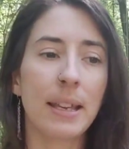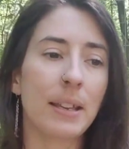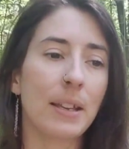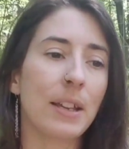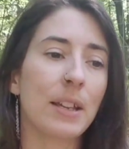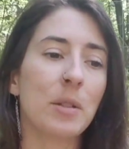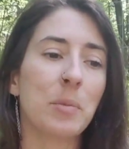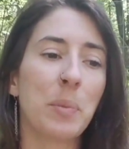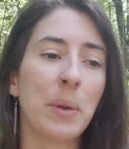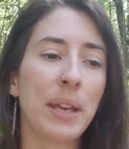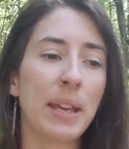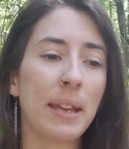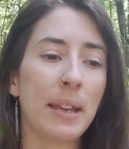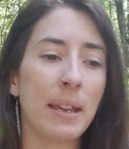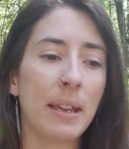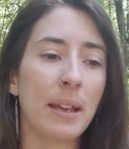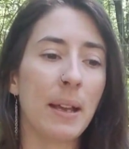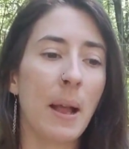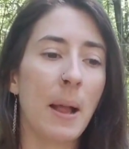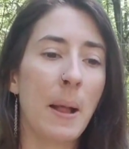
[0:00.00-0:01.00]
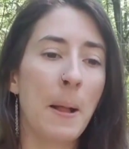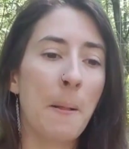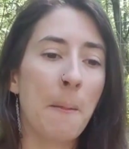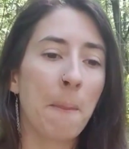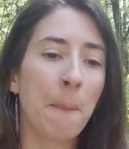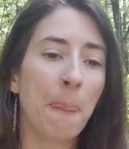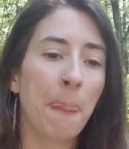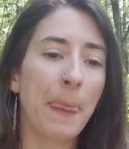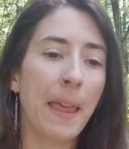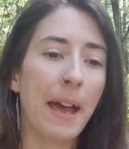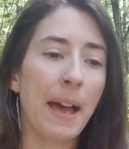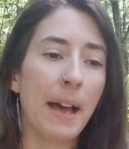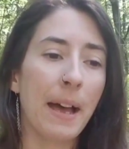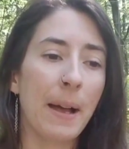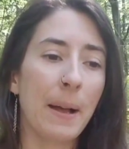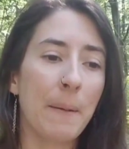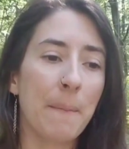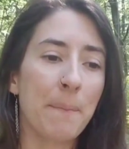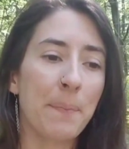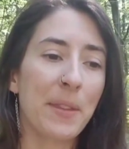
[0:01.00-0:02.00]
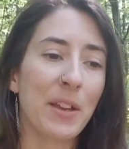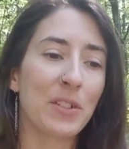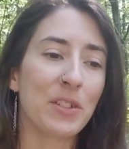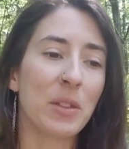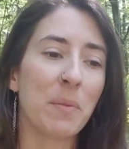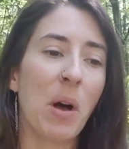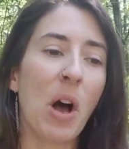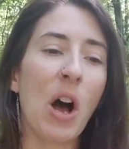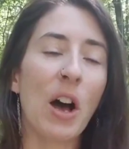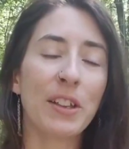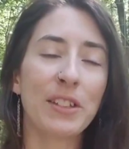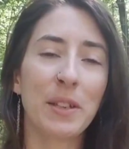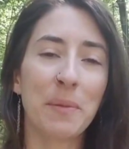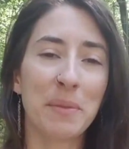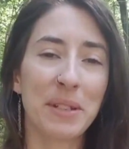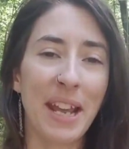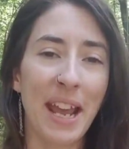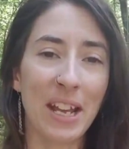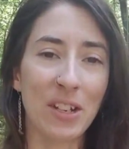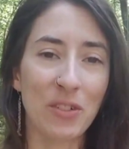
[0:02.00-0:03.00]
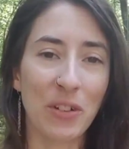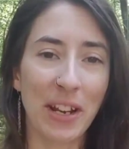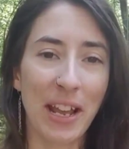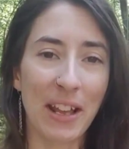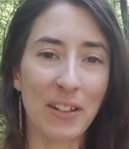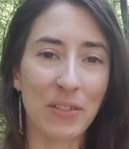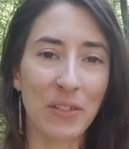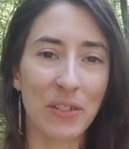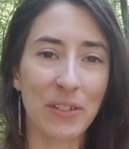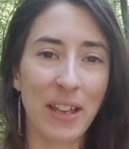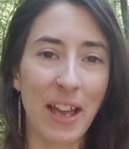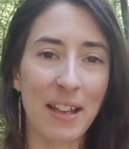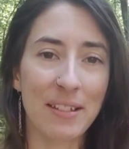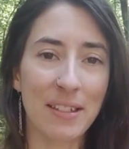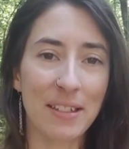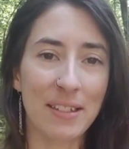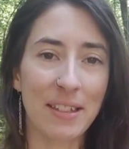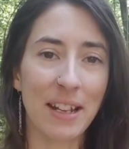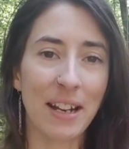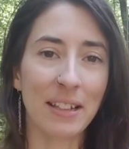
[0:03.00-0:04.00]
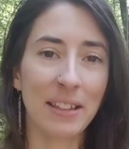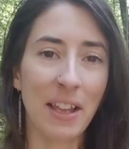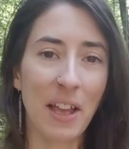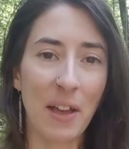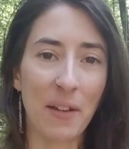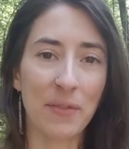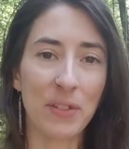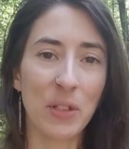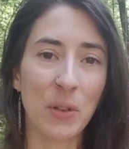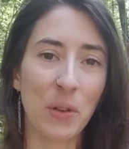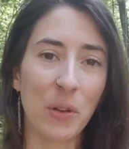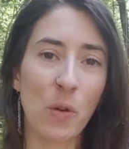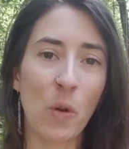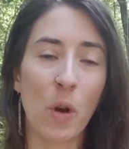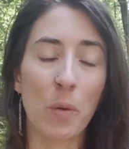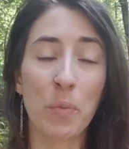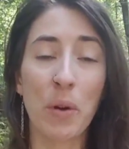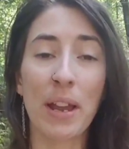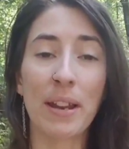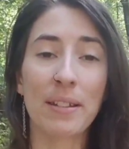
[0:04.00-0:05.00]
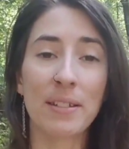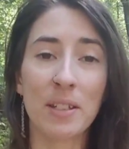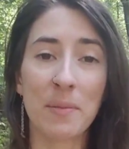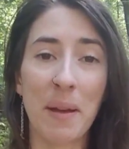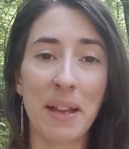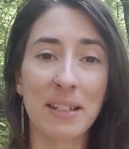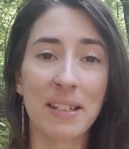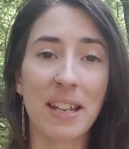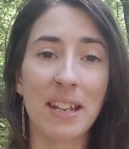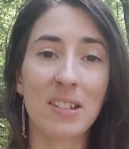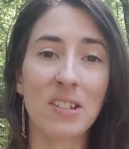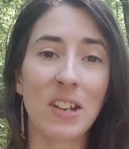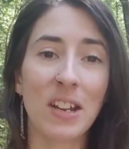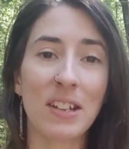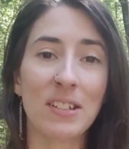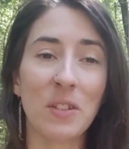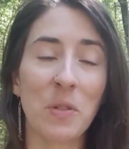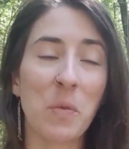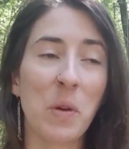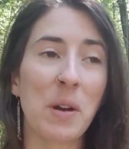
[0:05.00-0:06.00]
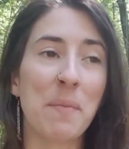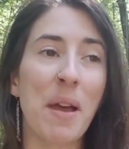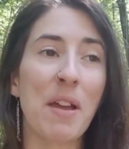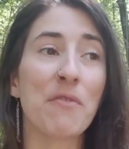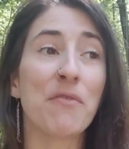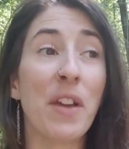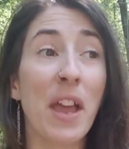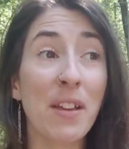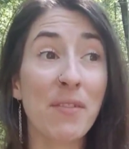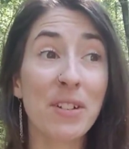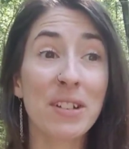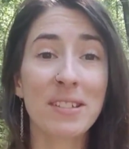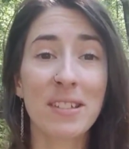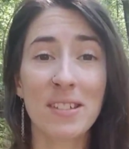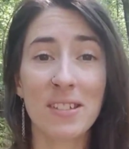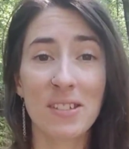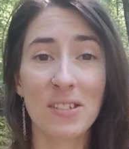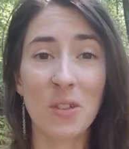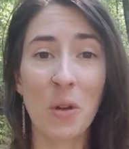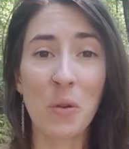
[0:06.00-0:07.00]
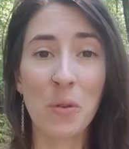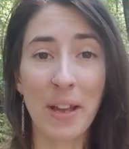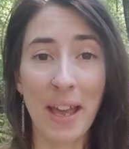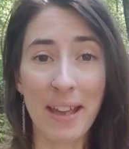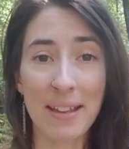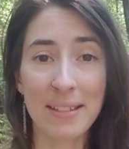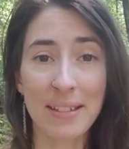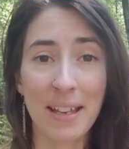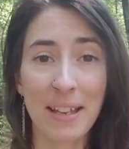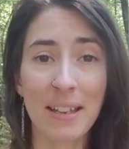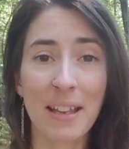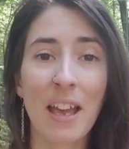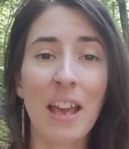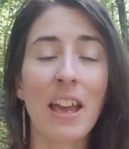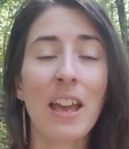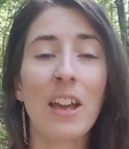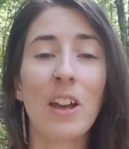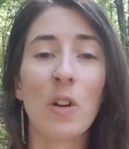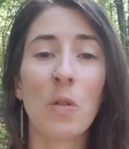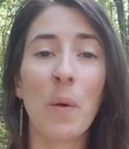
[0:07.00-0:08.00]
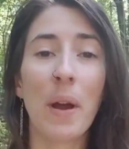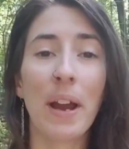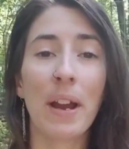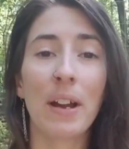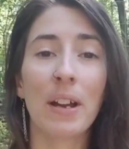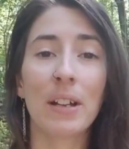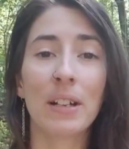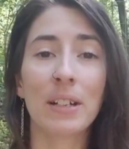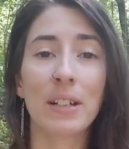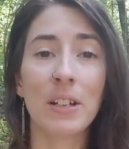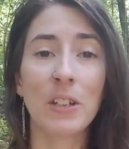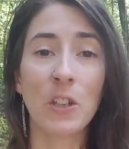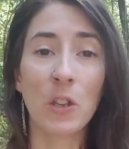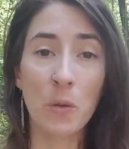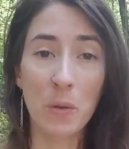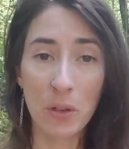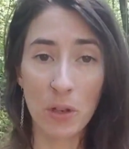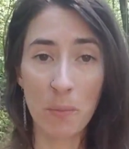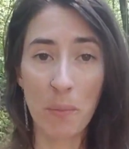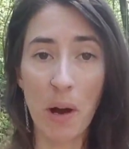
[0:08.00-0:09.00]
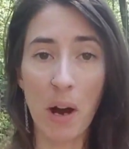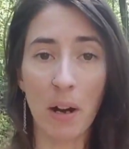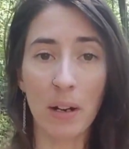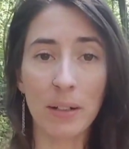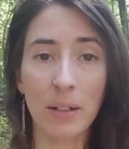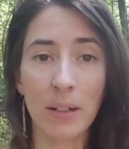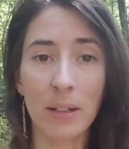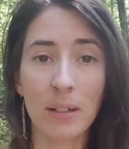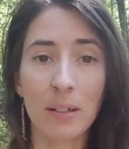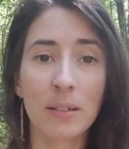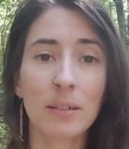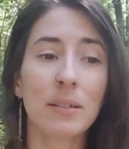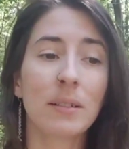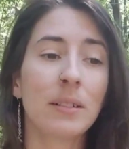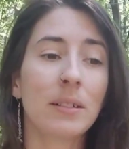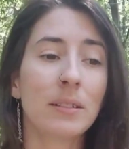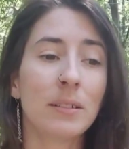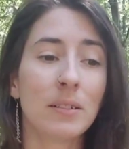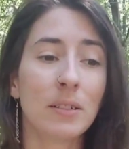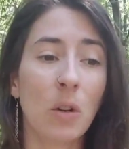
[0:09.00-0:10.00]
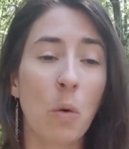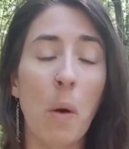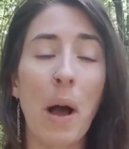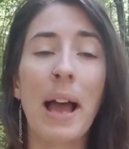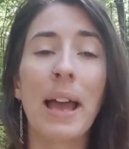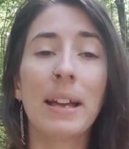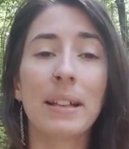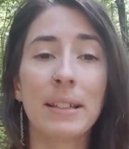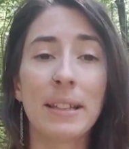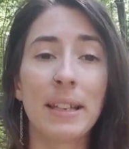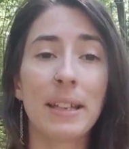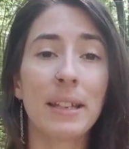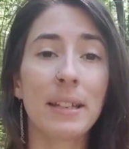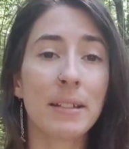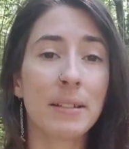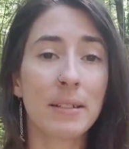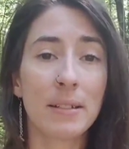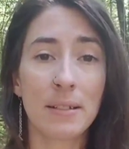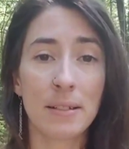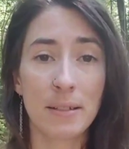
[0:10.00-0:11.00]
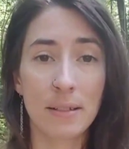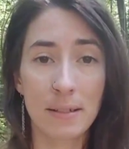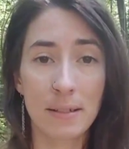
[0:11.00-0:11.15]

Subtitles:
It could be, there's some awesome tantric exercises that I love to incorporate into my teachings, and one of my favorites is soul gazing, where you and your partner quietly